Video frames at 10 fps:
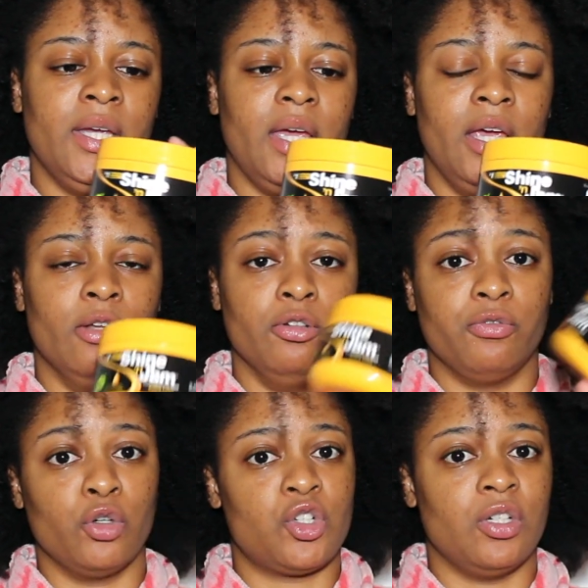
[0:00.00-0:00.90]
And
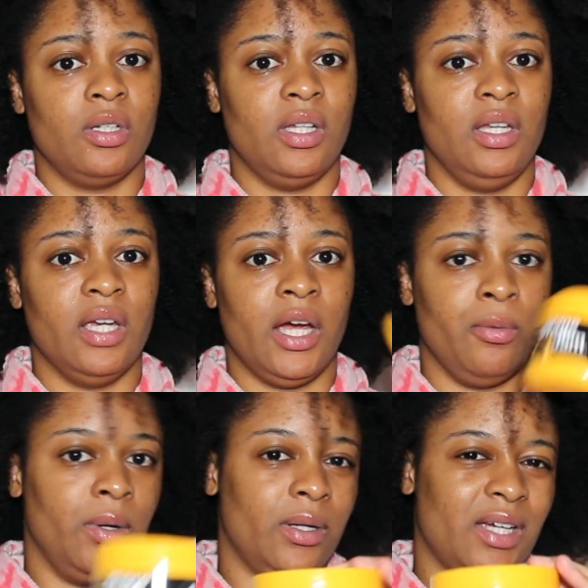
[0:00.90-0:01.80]
unfortunately I
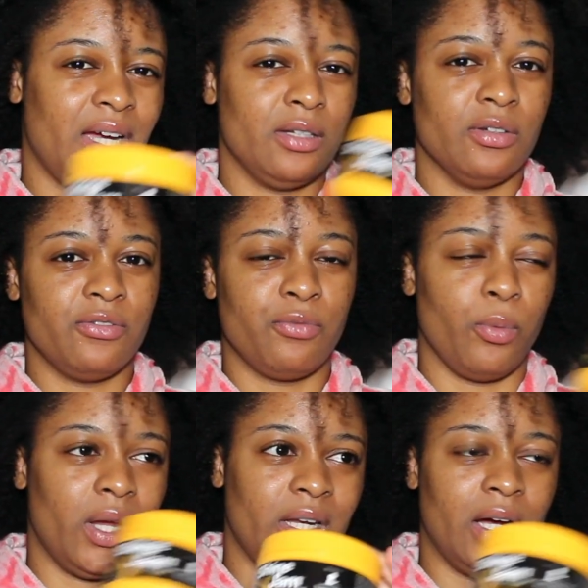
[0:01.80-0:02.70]
kind of
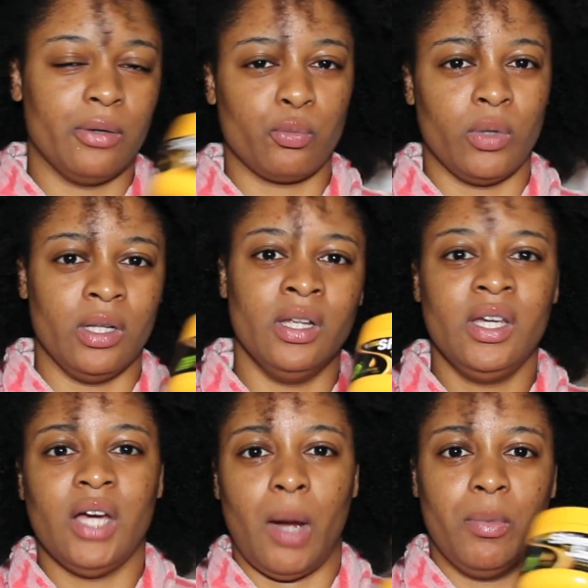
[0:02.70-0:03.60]
ran out while
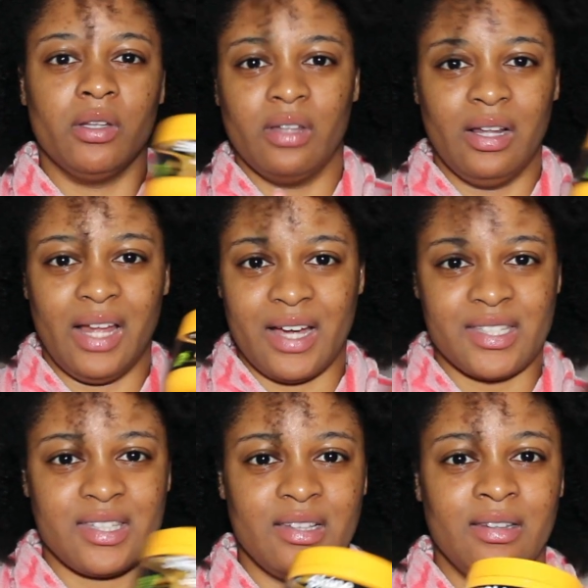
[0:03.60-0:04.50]
I'm on the
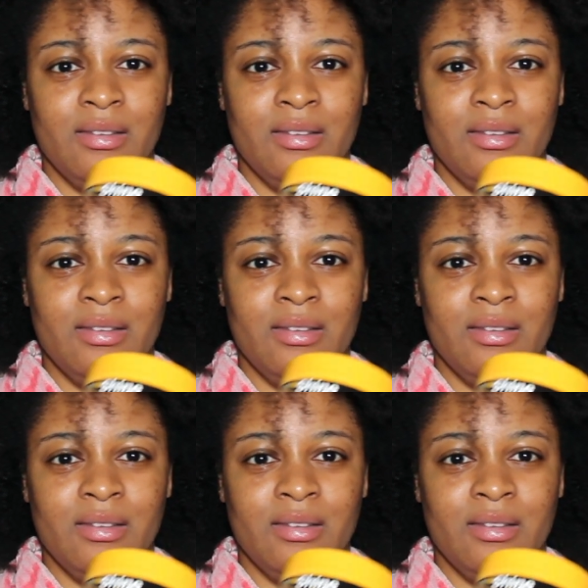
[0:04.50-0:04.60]
last